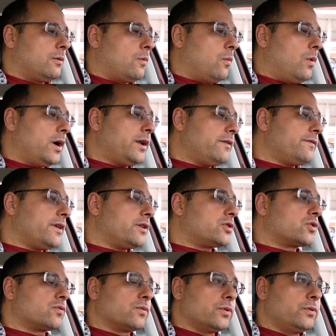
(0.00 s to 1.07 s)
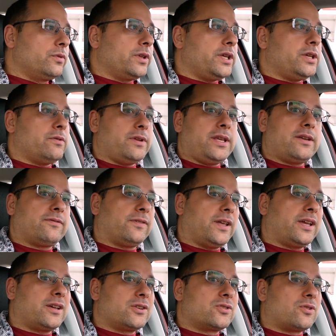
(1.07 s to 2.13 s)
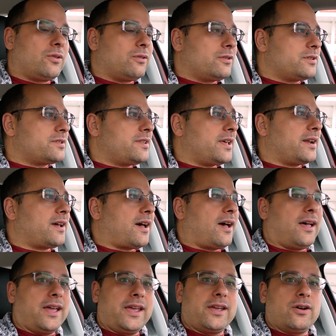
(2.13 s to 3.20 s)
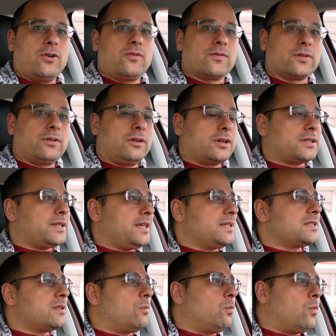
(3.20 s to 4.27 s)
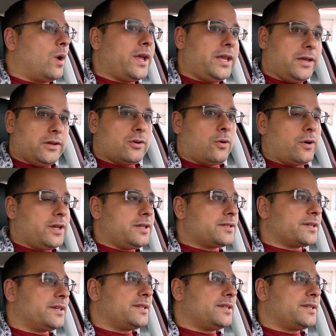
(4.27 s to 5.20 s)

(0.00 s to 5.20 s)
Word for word: One of the truly unique flight controllers that I overlooked is the White Noise